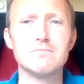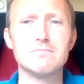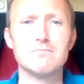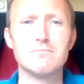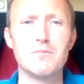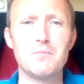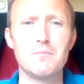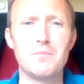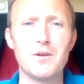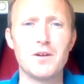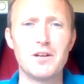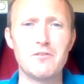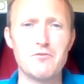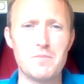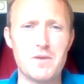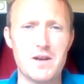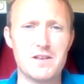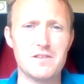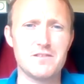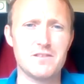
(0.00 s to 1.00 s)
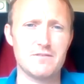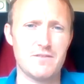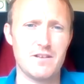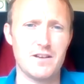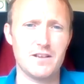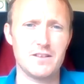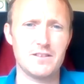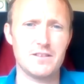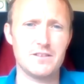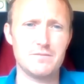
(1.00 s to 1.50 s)
Berlin remains
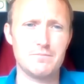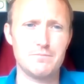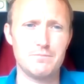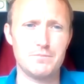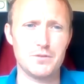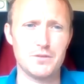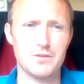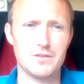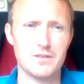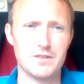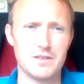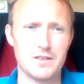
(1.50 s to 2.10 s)
divided, but